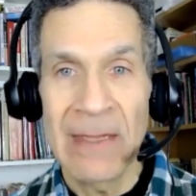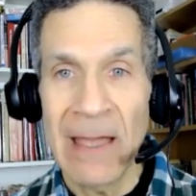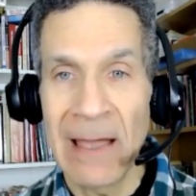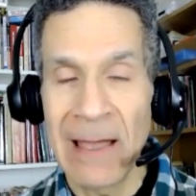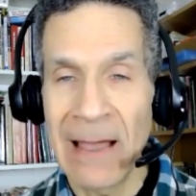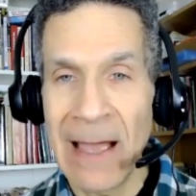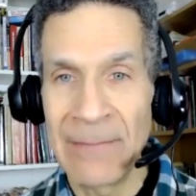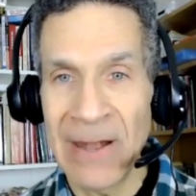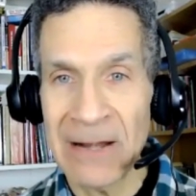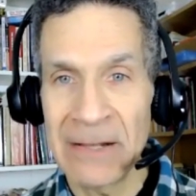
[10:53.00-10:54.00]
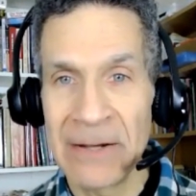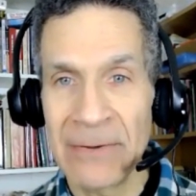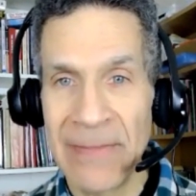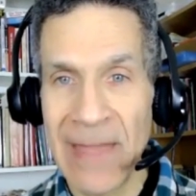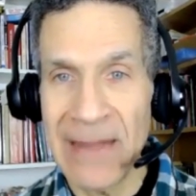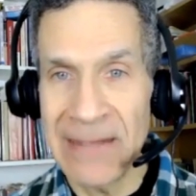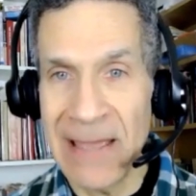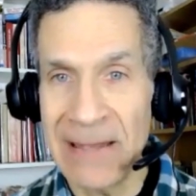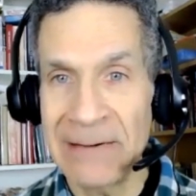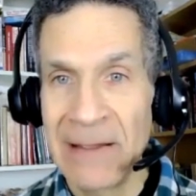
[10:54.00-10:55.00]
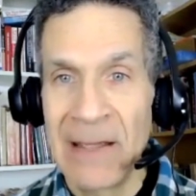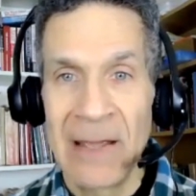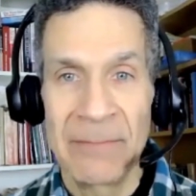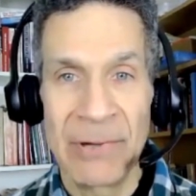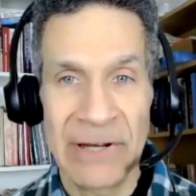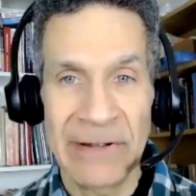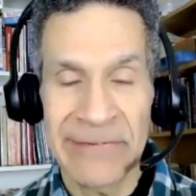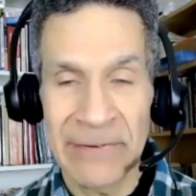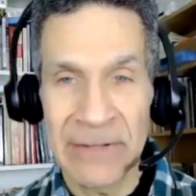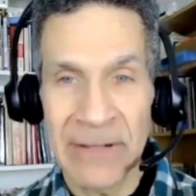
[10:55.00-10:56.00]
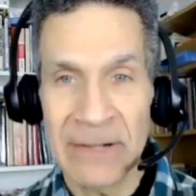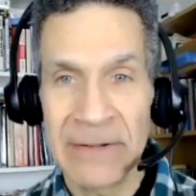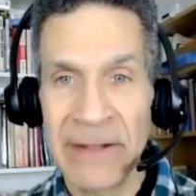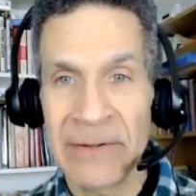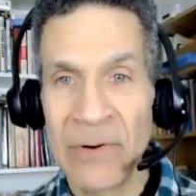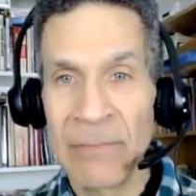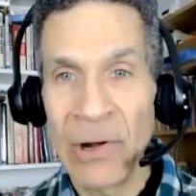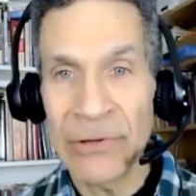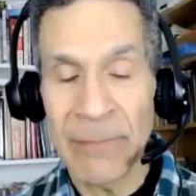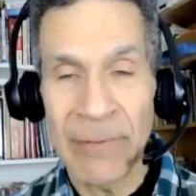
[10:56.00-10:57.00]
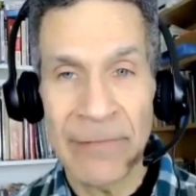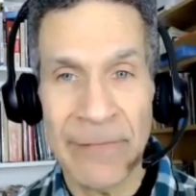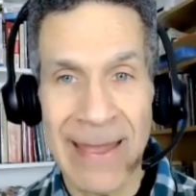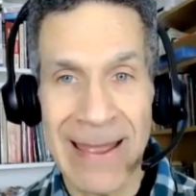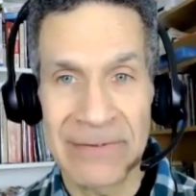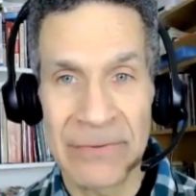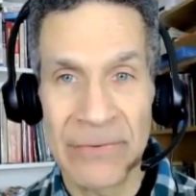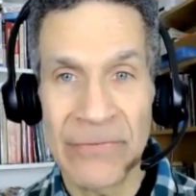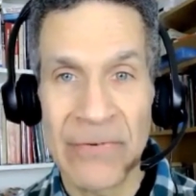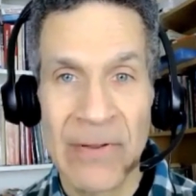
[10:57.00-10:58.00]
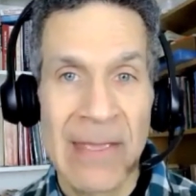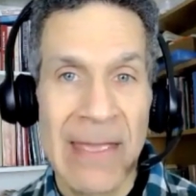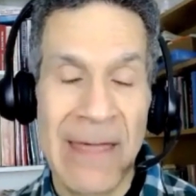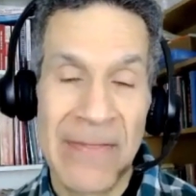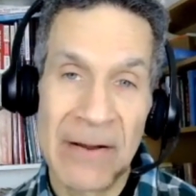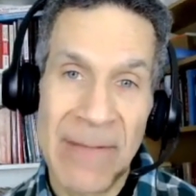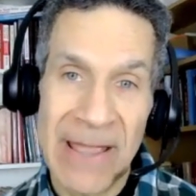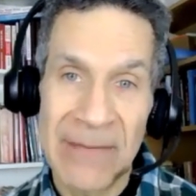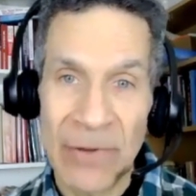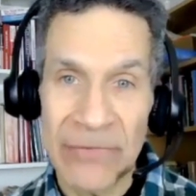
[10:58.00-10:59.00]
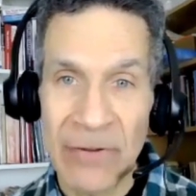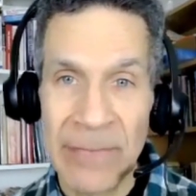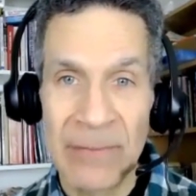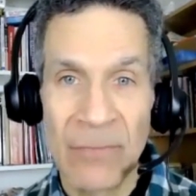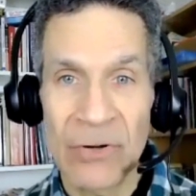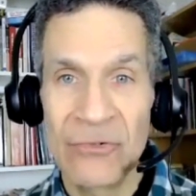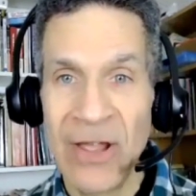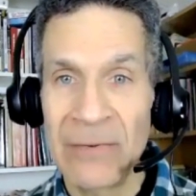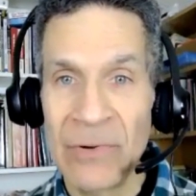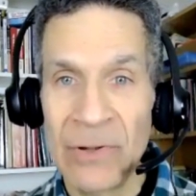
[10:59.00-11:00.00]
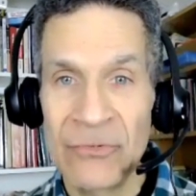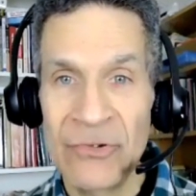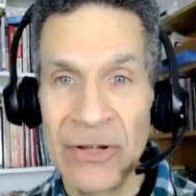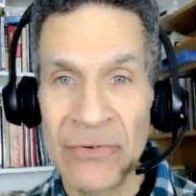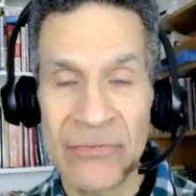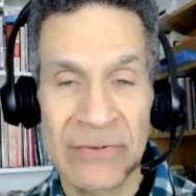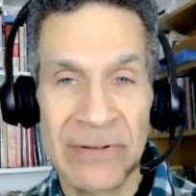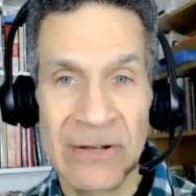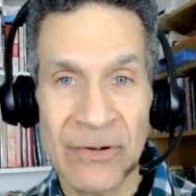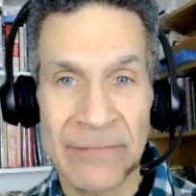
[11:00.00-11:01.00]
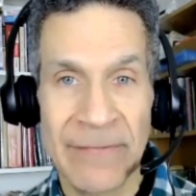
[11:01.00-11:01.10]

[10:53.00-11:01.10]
I'm not clear on that yet. But it's certainly clear that there were multiple factors, and there may have also been more general geostrategic